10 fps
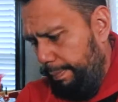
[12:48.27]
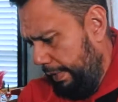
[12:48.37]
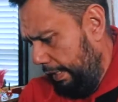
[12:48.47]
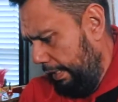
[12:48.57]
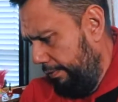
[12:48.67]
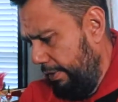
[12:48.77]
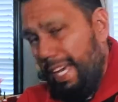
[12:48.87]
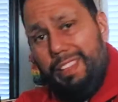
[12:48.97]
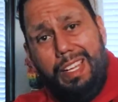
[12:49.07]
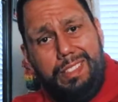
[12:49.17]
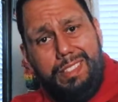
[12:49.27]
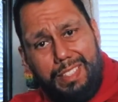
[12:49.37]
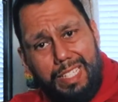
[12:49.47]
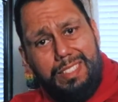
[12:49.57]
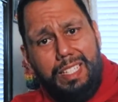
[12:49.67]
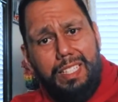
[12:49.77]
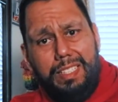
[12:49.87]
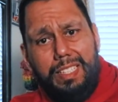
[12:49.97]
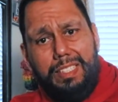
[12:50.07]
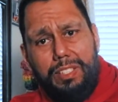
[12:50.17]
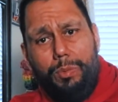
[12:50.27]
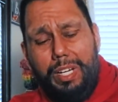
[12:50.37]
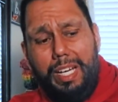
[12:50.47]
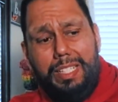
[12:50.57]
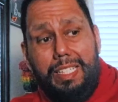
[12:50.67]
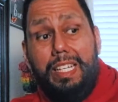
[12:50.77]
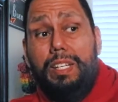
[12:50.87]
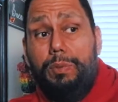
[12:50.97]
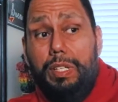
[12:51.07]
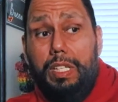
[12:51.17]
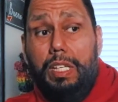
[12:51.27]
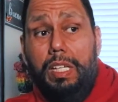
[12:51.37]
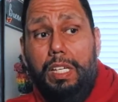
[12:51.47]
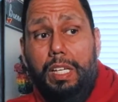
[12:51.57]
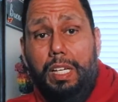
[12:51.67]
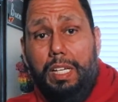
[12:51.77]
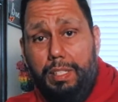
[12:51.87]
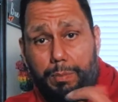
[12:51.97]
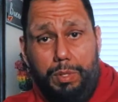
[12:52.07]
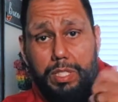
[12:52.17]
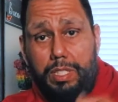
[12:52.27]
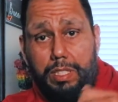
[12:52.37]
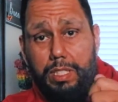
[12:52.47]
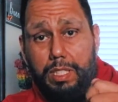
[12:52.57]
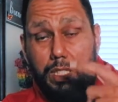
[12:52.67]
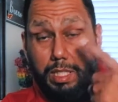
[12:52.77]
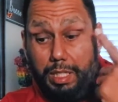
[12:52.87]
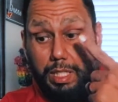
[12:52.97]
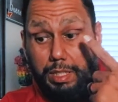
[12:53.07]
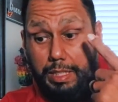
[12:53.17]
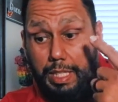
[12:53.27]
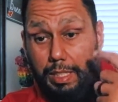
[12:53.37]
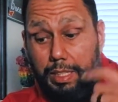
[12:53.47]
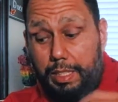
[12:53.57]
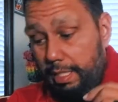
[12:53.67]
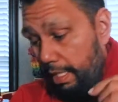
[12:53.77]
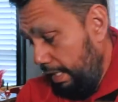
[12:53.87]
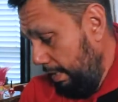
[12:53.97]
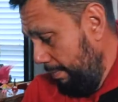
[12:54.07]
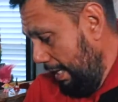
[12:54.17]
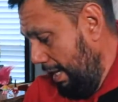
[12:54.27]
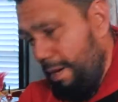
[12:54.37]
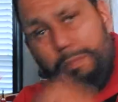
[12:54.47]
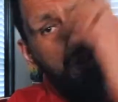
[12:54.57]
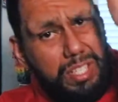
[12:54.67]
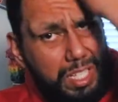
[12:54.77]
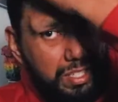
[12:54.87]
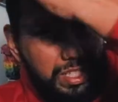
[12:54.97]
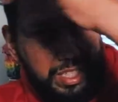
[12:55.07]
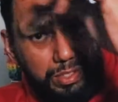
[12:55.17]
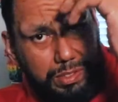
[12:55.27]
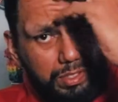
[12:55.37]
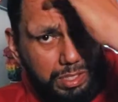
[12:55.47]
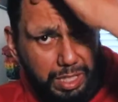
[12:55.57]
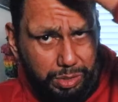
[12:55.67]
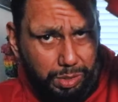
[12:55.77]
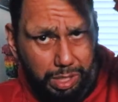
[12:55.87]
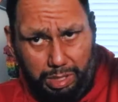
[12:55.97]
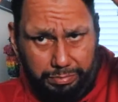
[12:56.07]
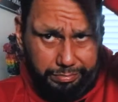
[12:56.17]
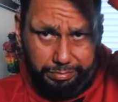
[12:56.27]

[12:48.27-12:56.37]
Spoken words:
But for now, that's the one-handed getting ready. The brushing the teeth, the contact. Brushing your hair is not too hard.